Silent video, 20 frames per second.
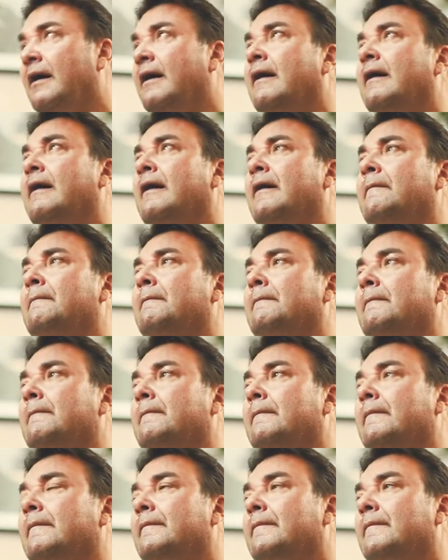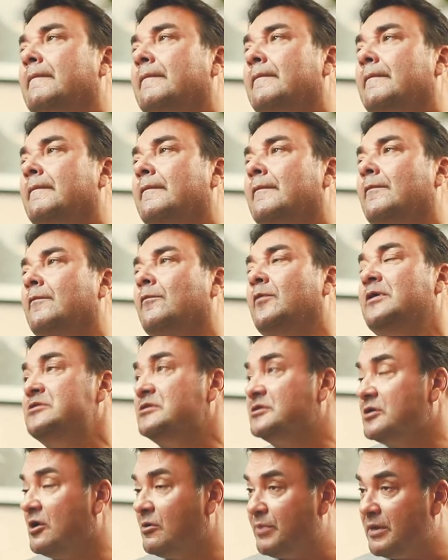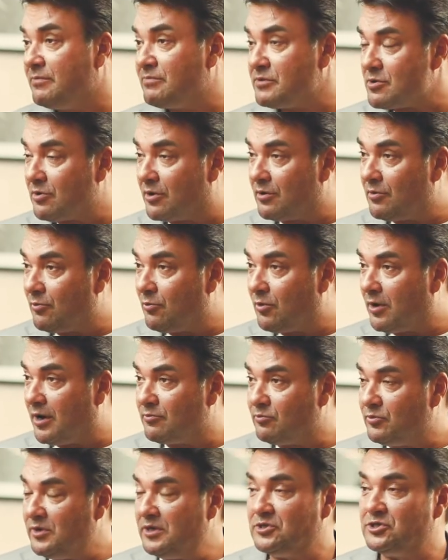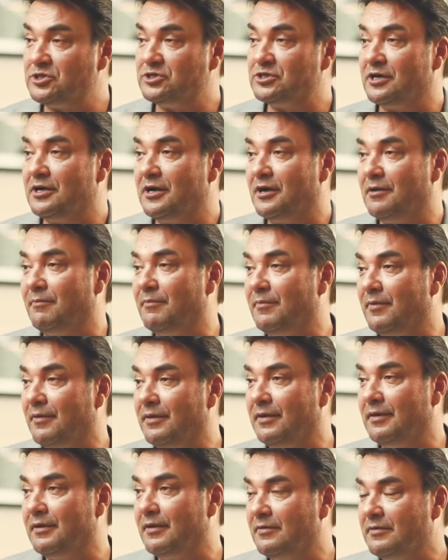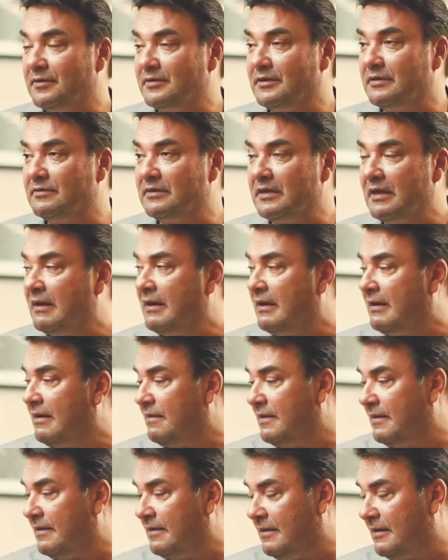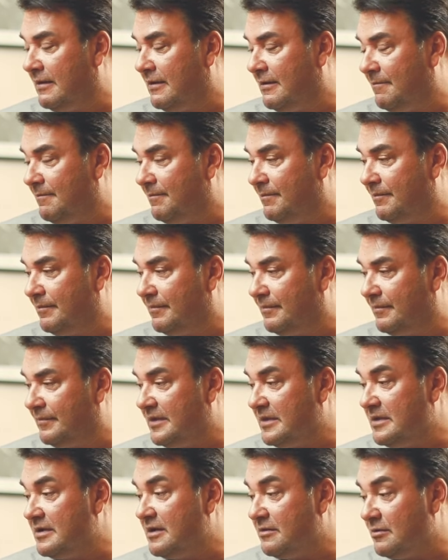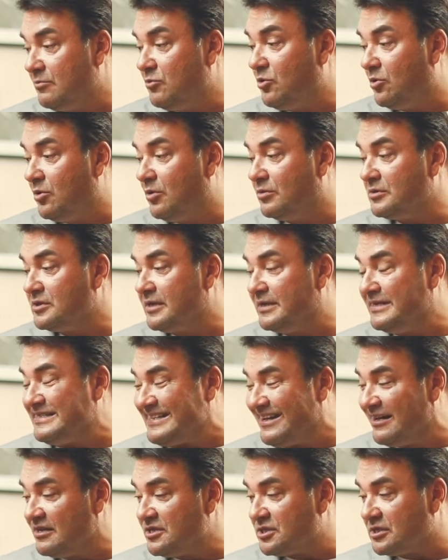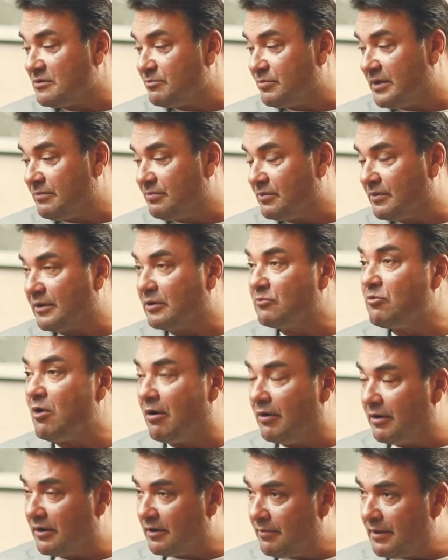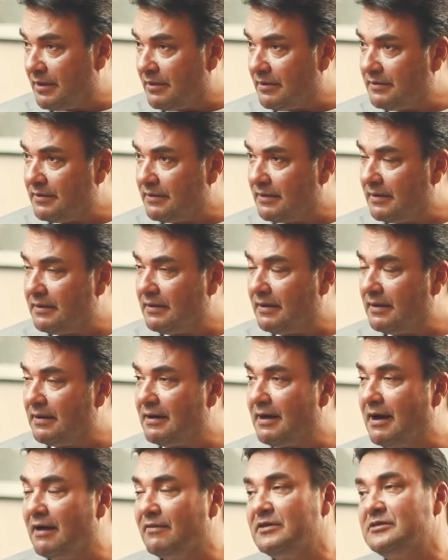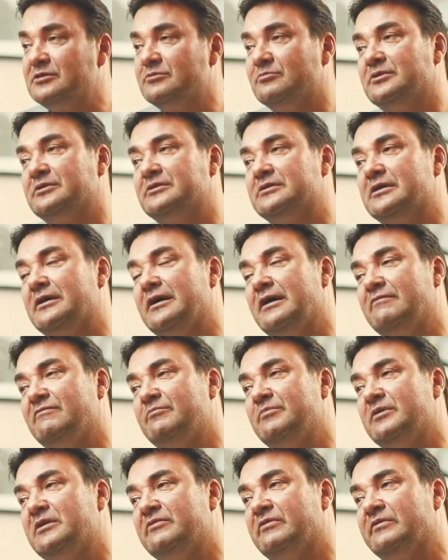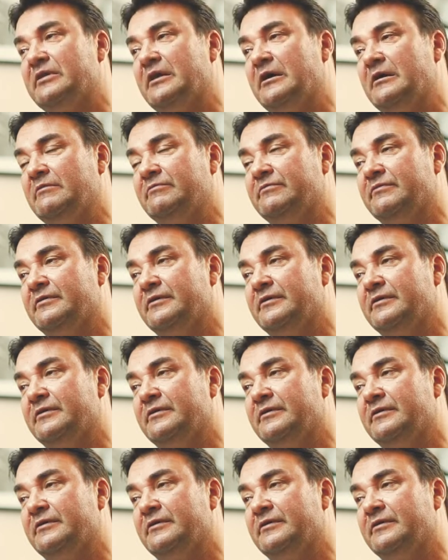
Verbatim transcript: Um, when you tell people you're a white witch, um, you know you get the um, you know the more intelligent people inquiring about it, and, and others would uh, have a bit of a laugh.